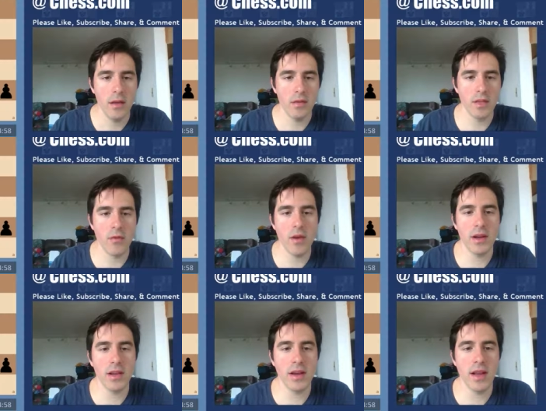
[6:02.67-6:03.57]
because I want
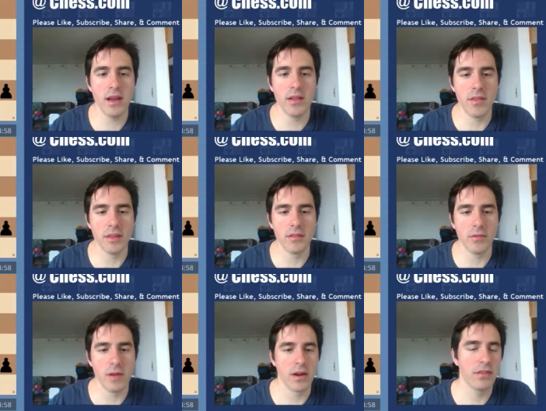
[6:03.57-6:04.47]
to get a knight on that
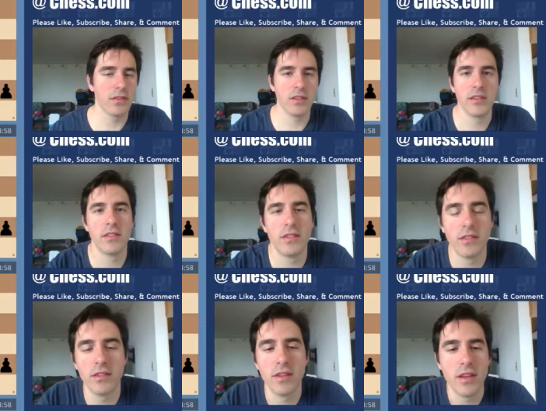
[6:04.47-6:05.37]
square. So let's.